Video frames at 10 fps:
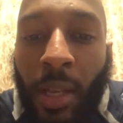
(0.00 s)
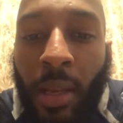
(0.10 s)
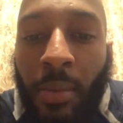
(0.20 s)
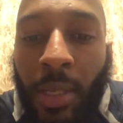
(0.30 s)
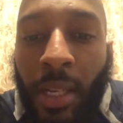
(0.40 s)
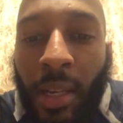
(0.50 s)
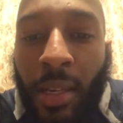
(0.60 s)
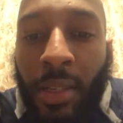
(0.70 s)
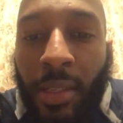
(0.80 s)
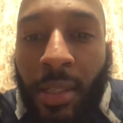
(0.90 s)

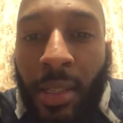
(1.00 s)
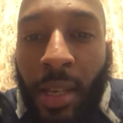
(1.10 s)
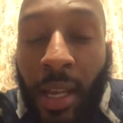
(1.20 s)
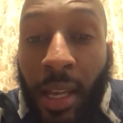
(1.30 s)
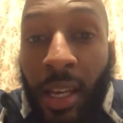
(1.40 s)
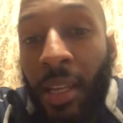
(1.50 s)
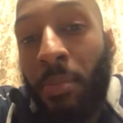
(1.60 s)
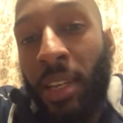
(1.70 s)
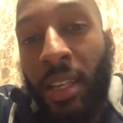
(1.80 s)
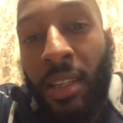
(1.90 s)
because it can
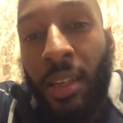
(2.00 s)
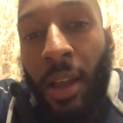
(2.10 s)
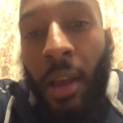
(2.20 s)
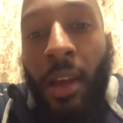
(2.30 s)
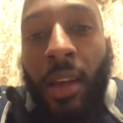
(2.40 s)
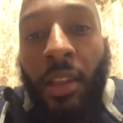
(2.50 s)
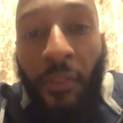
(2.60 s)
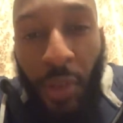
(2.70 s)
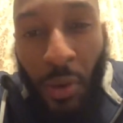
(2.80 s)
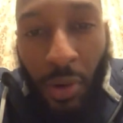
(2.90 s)
be the
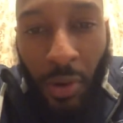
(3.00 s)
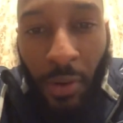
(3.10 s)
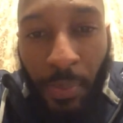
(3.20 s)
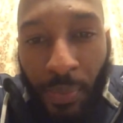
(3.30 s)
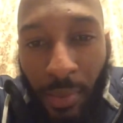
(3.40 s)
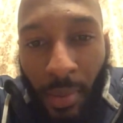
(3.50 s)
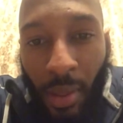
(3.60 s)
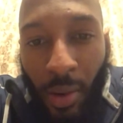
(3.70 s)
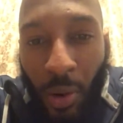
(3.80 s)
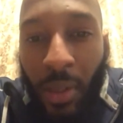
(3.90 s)
fuel
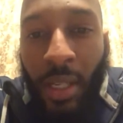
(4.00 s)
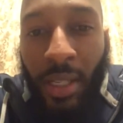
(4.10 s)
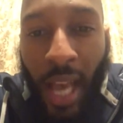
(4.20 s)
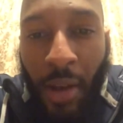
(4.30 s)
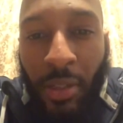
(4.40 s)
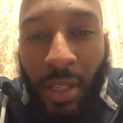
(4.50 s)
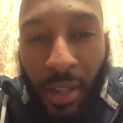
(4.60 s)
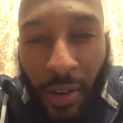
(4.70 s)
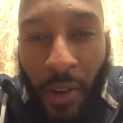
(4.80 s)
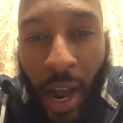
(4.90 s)
or the douse to
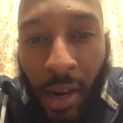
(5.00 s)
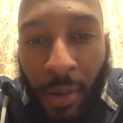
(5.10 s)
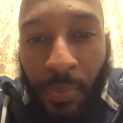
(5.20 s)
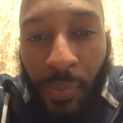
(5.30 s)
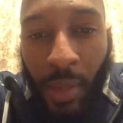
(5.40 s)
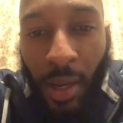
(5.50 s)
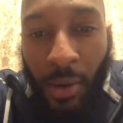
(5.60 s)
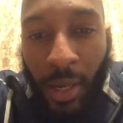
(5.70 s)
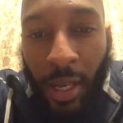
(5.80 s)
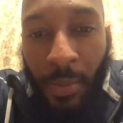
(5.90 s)
your fire,
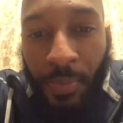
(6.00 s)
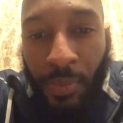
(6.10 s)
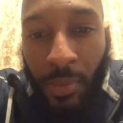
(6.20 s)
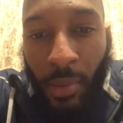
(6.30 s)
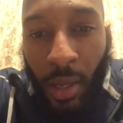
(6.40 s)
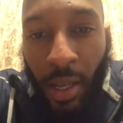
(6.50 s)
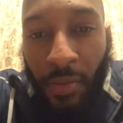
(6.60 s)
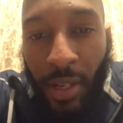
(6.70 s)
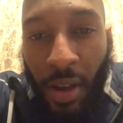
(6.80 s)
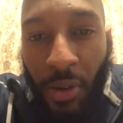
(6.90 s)
okay?
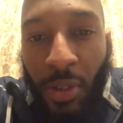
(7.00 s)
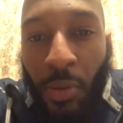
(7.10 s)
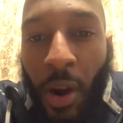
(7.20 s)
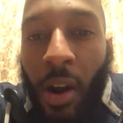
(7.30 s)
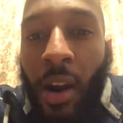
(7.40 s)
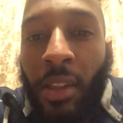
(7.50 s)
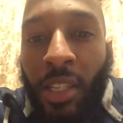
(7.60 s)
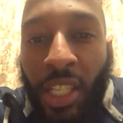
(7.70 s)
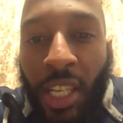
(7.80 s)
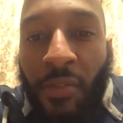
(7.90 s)
Even though you are
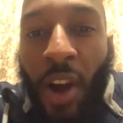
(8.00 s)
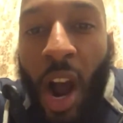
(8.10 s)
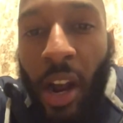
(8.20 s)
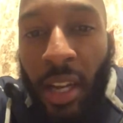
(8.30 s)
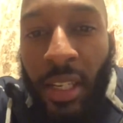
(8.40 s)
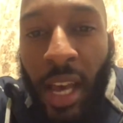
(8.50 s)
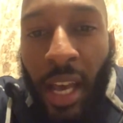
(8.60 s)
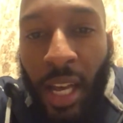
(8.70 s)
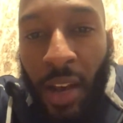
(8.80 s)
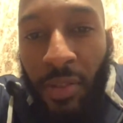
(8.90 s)
the chief
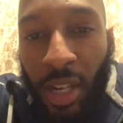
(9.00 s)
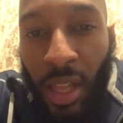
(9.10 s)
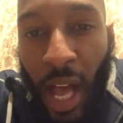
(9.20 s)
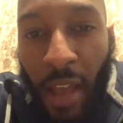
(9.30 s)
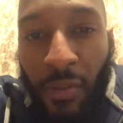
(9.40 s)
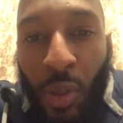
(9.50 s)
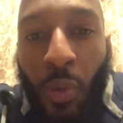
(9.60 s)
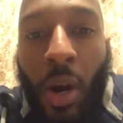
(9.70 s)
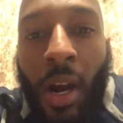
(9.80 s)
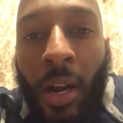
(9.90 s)
architect of your life,
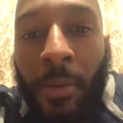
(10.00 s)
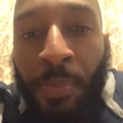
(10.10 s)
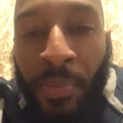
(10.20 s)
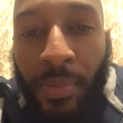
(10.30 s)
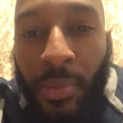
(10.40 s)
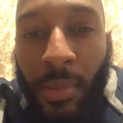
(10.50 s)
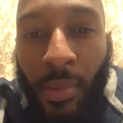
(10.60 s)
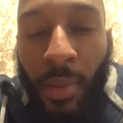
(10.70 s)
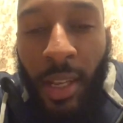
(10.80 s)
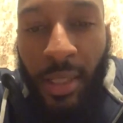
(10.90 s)
you are
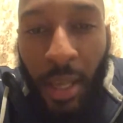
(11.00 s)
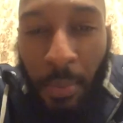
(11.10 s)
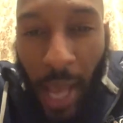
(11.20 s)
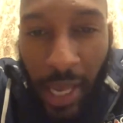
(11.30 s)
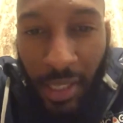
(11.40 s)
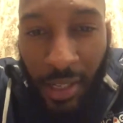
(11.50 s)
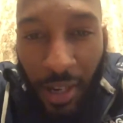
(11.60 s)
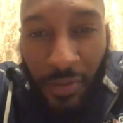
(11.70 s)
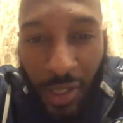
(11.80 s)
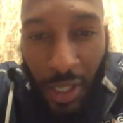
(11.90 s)
the
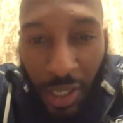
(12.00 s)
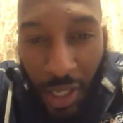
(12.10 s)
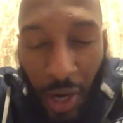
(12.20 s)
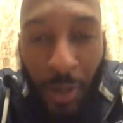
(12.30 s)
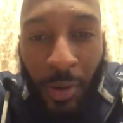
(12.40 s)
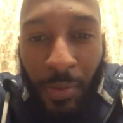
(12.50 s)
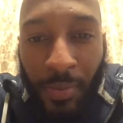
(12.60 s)
master of your soul